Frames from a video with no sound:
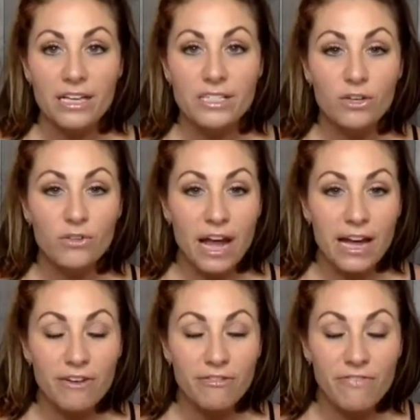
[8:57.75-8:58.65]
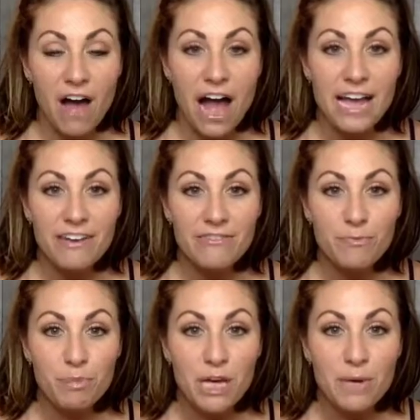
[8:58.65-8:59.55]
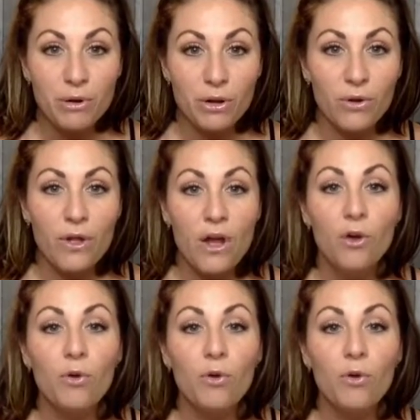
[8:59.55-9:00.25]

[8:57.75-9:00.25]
to 5 people